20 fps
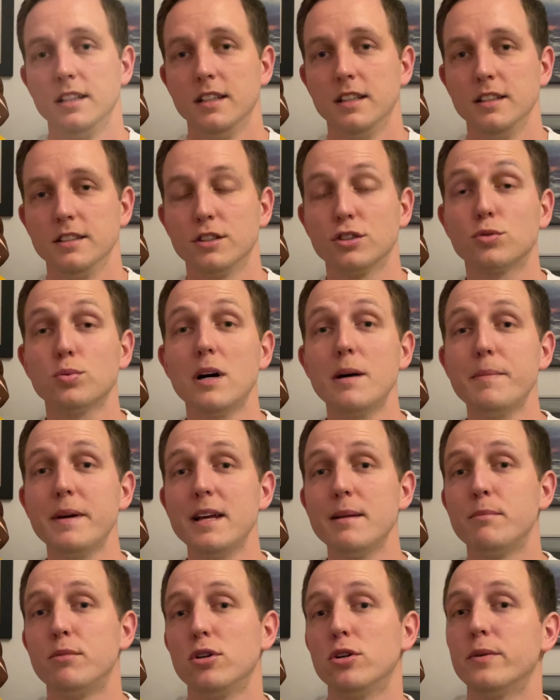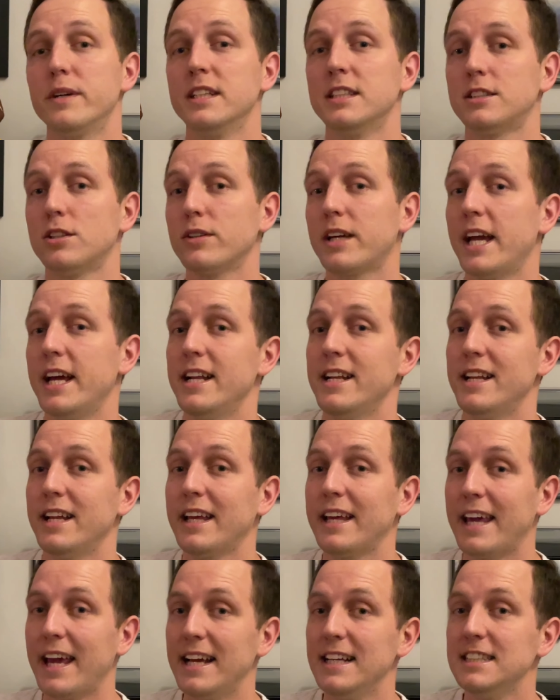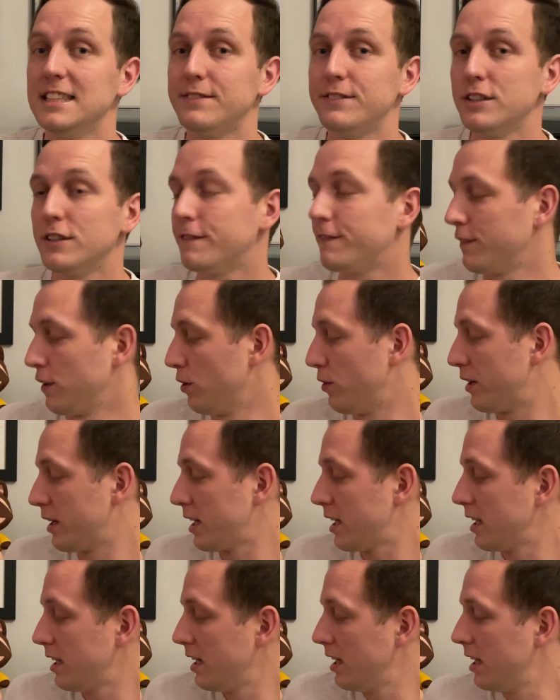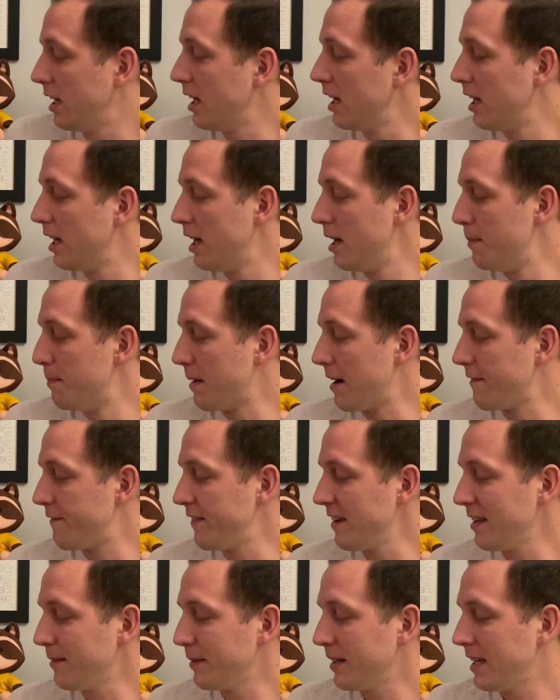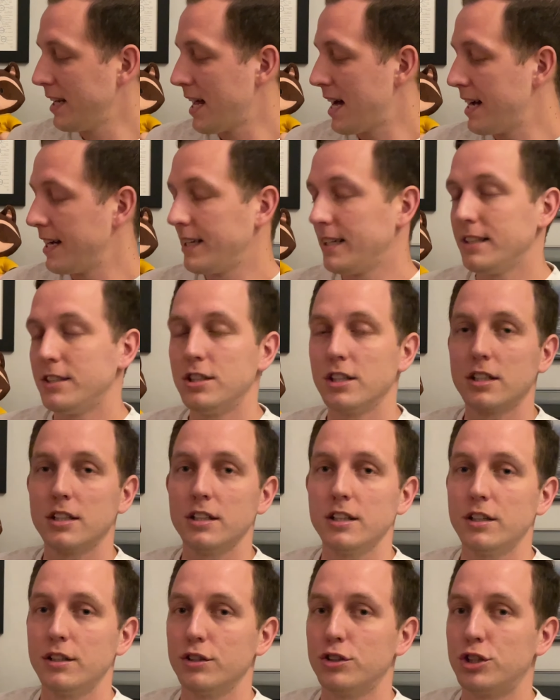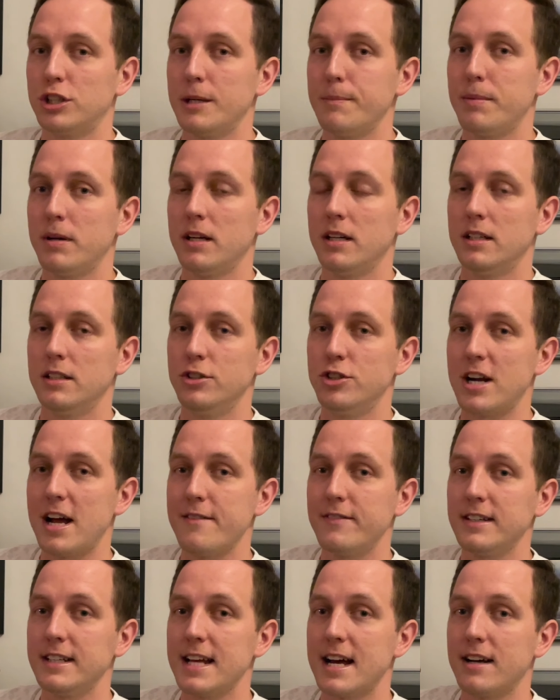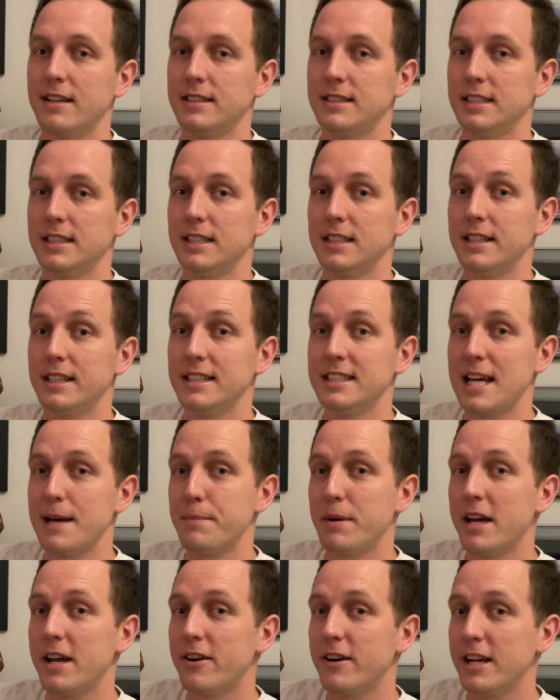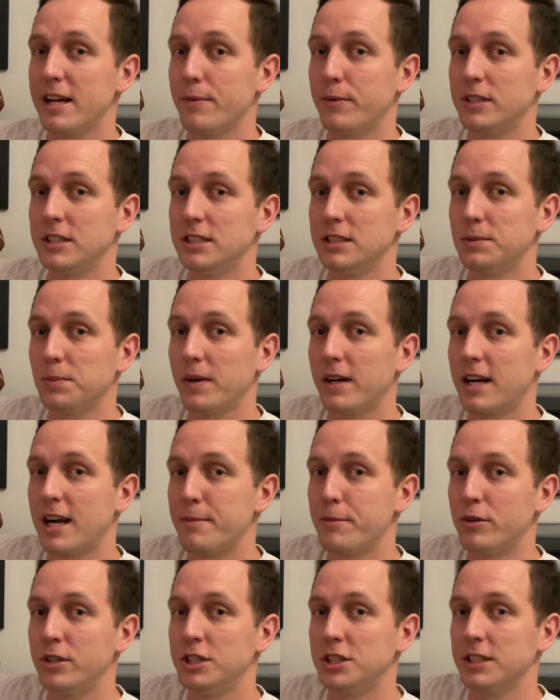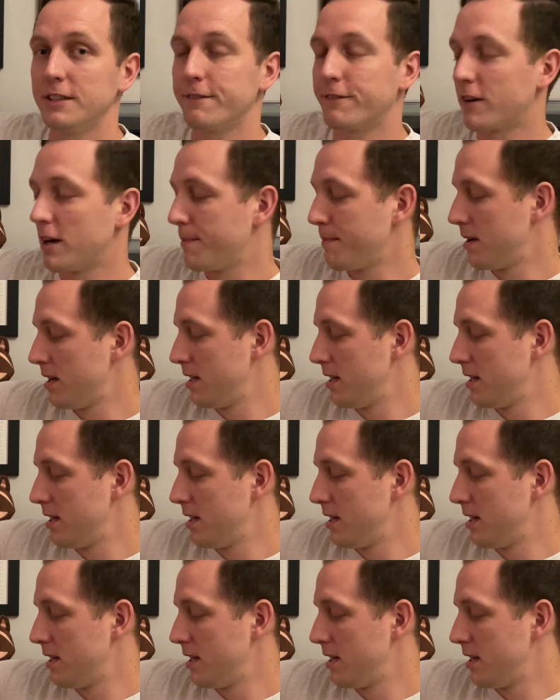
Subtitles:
So Swamphead Brewery is located in Gainesville, Florida. My family and I took a little trip driving down to the Tampa area, which is where I'm originally from.